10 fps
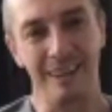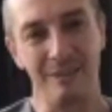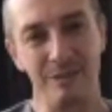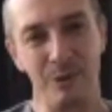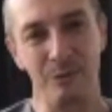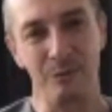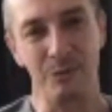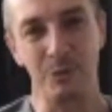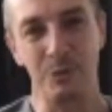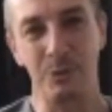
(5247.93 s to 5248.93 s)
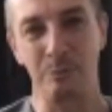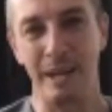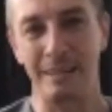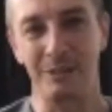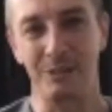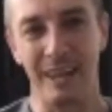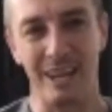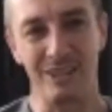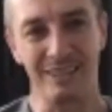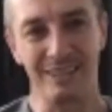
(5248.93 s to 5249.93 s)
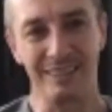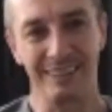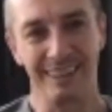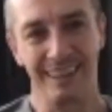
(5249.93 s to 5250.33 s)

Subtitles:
Every one of you who made a donation.